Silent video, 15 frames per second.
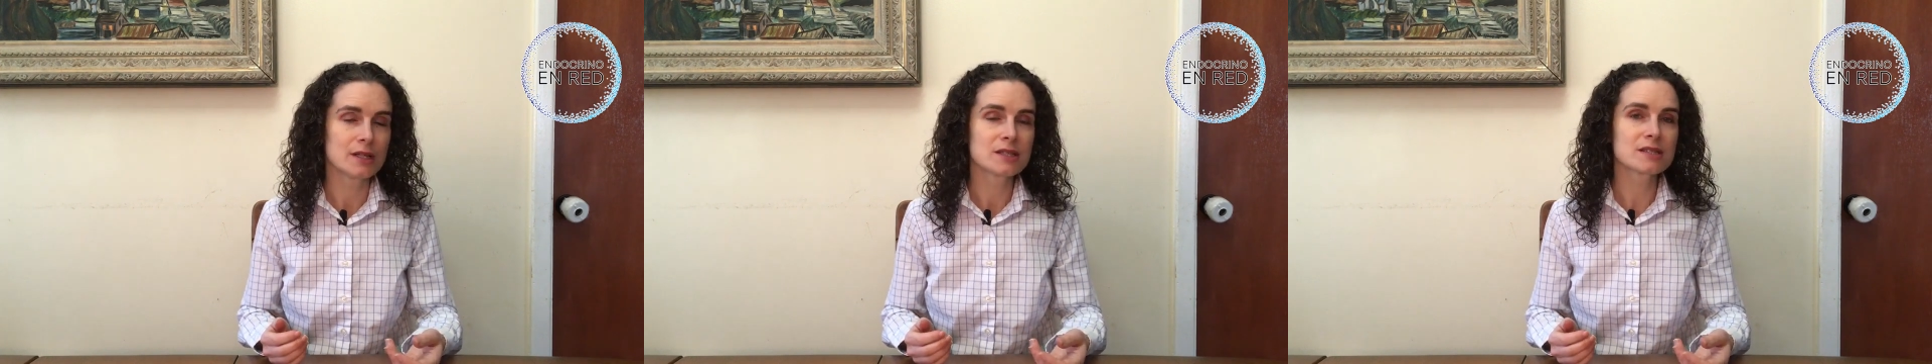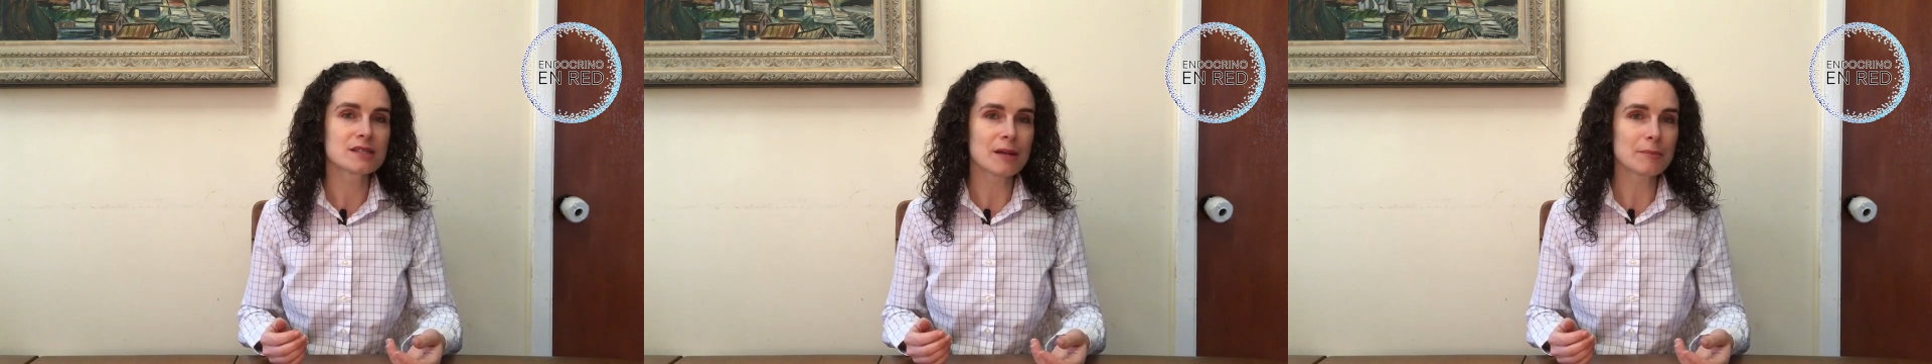
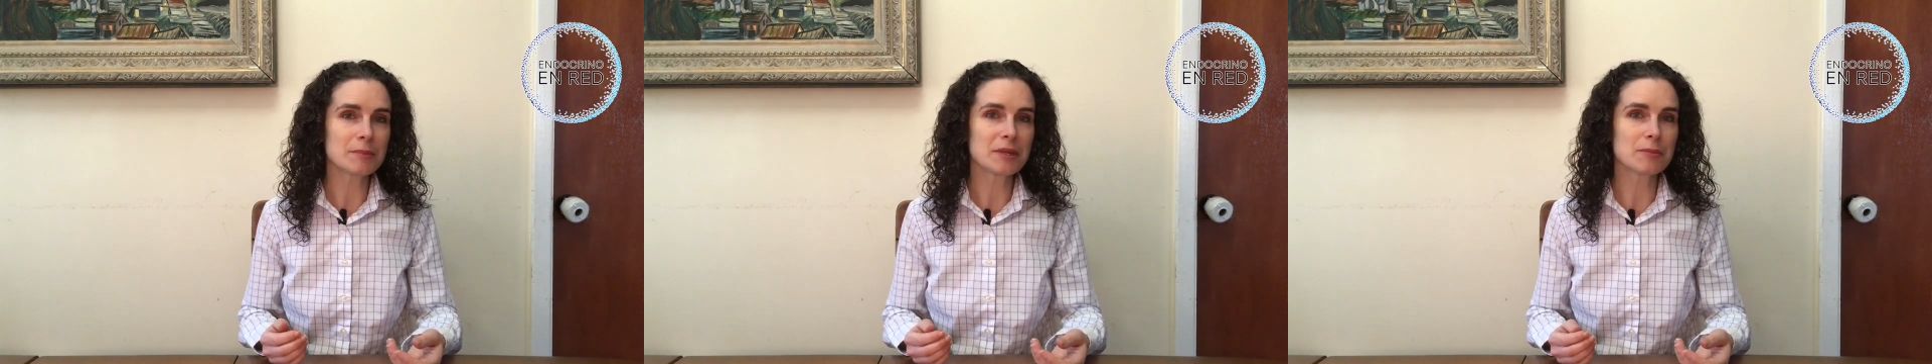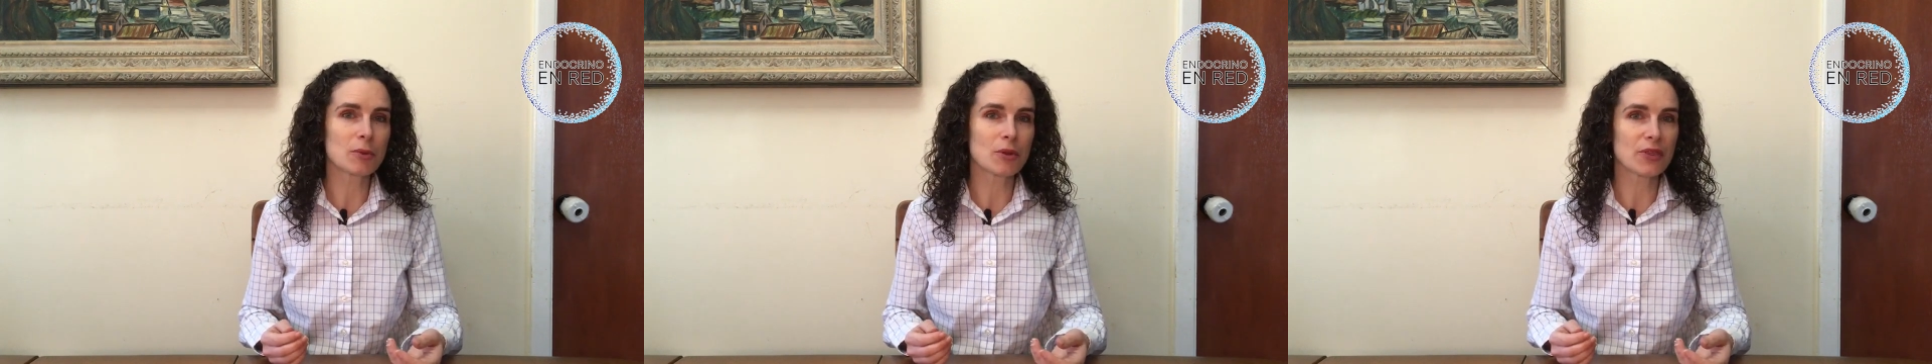Some
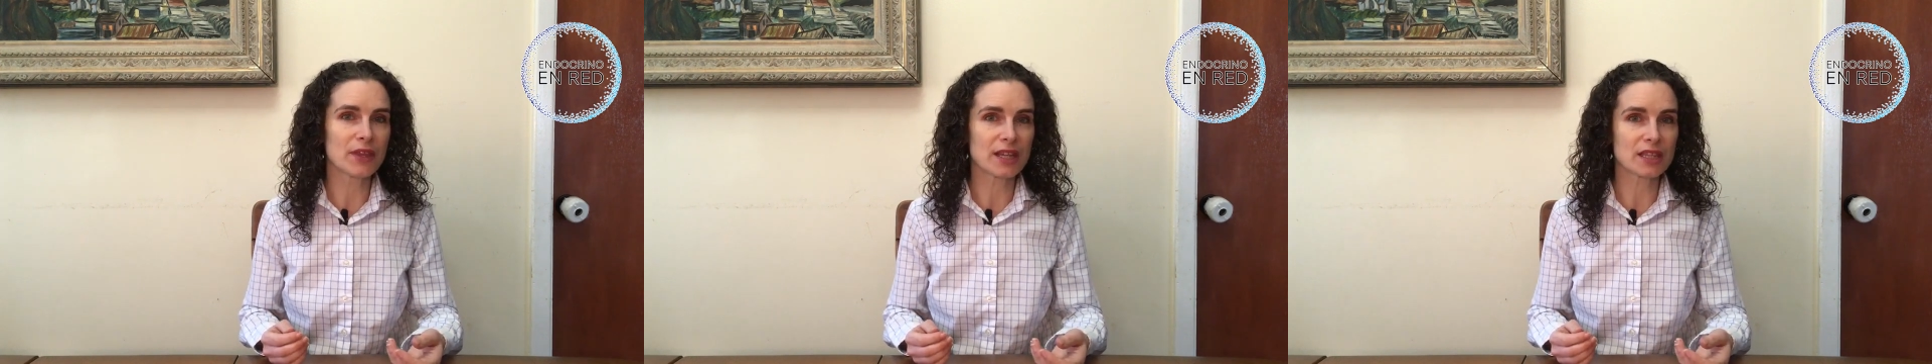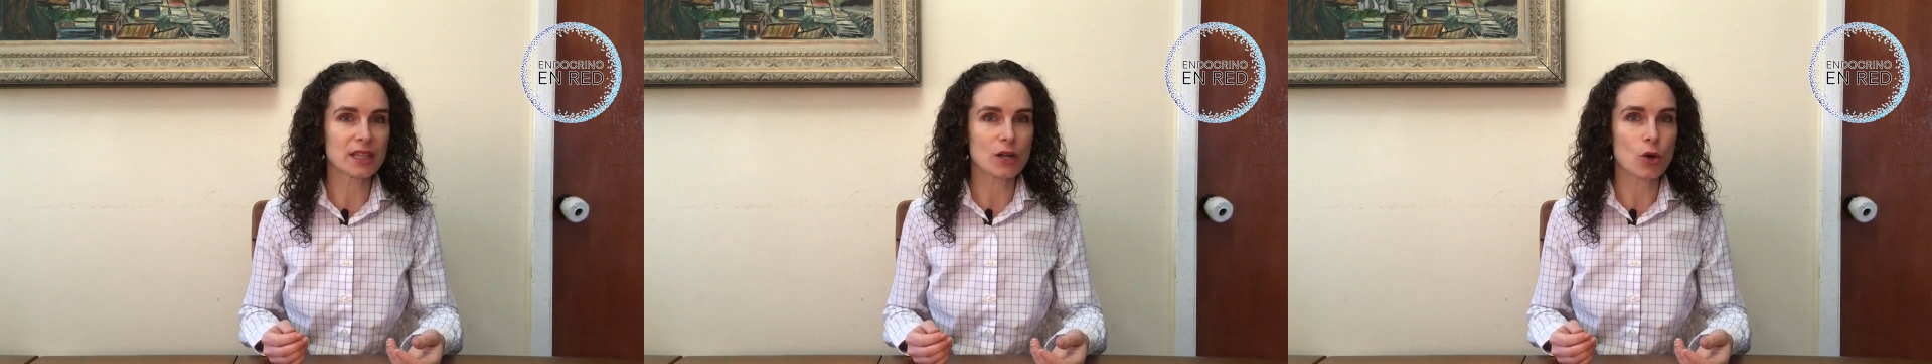people
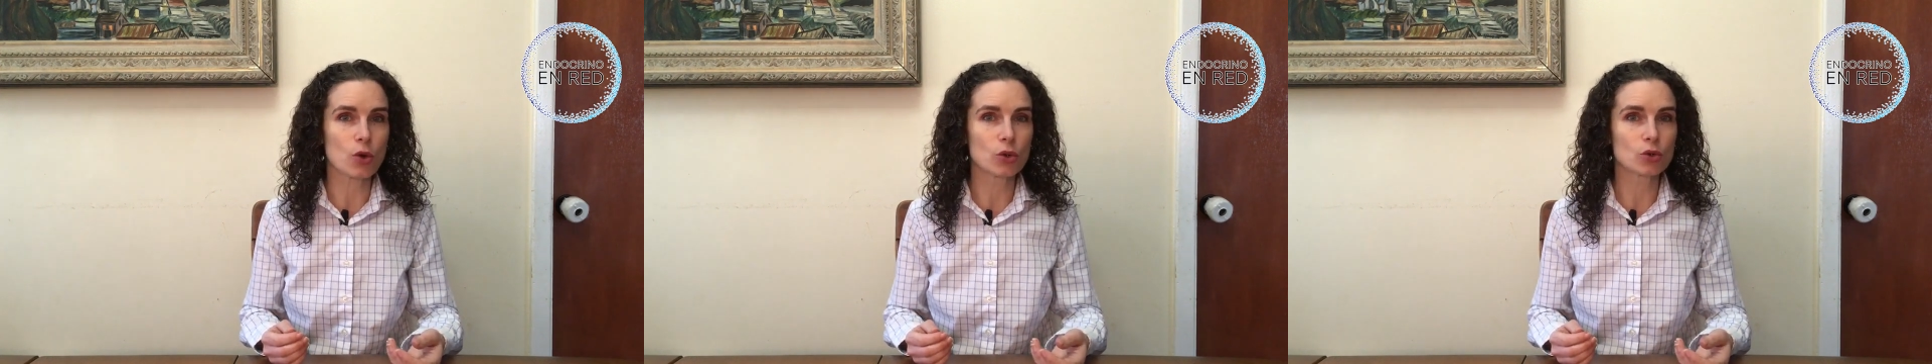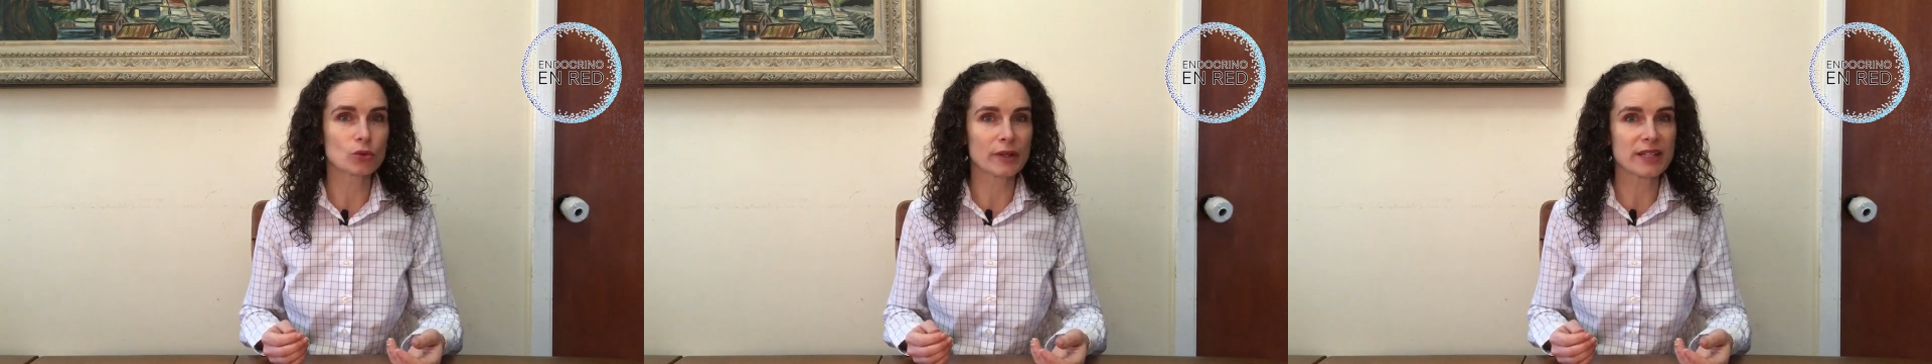think that
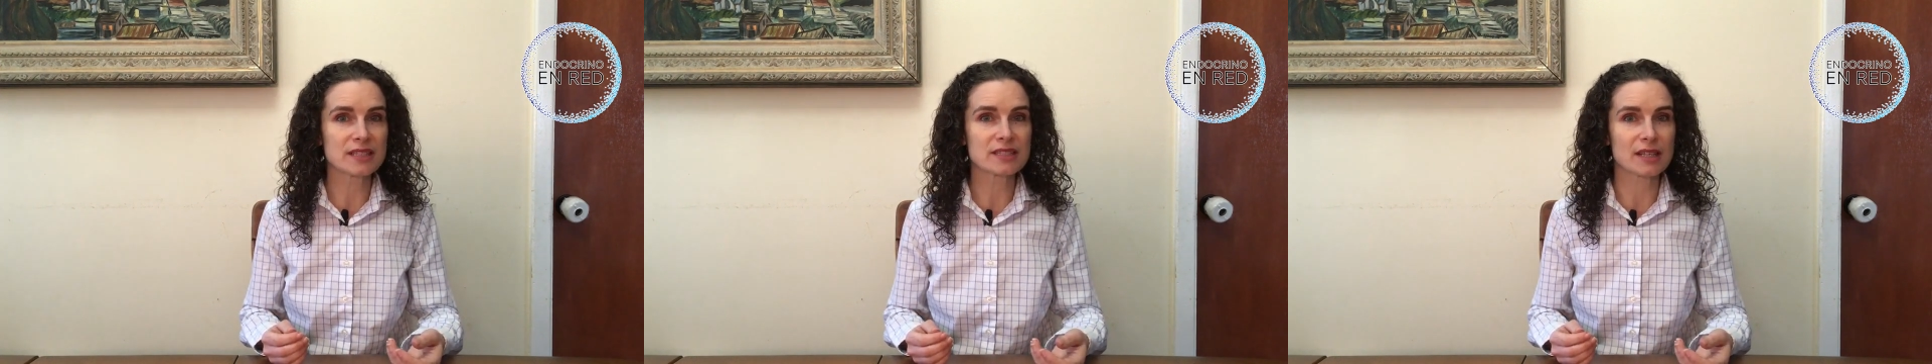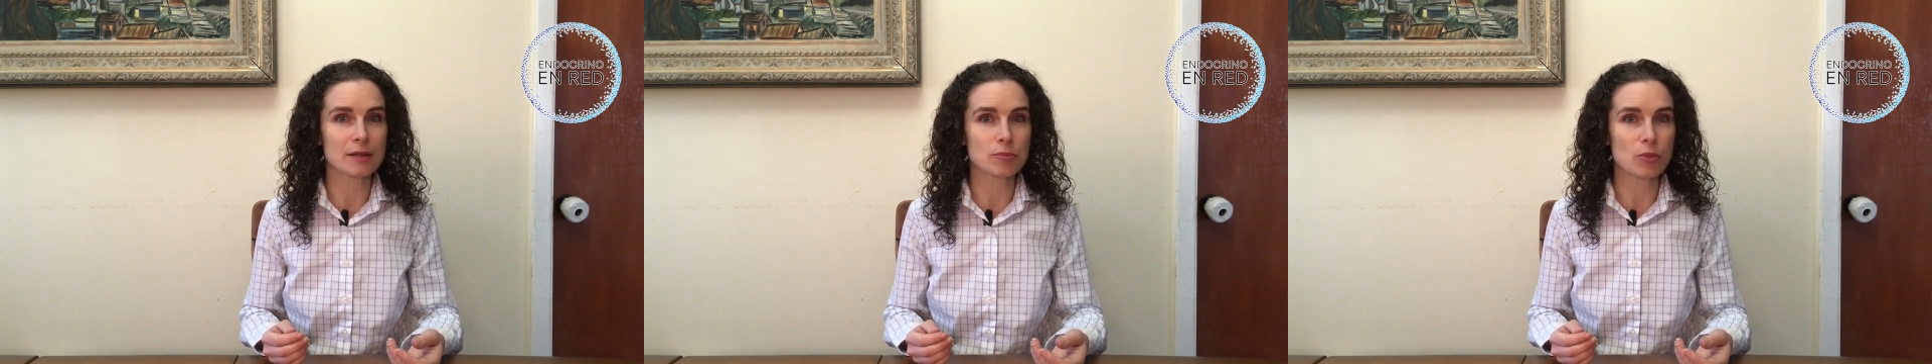whole
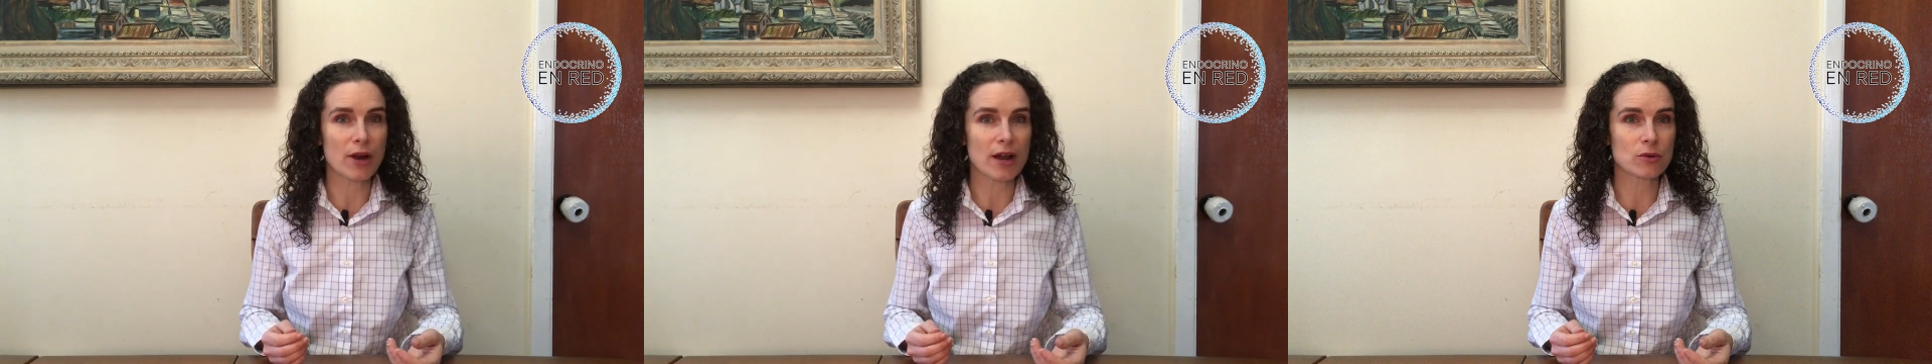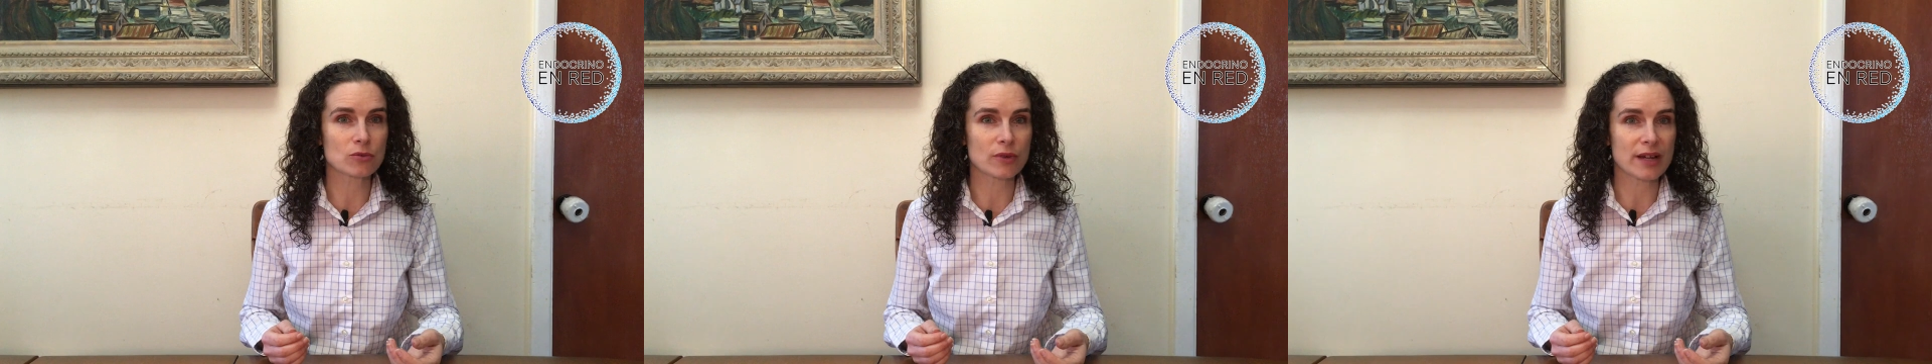grains like brown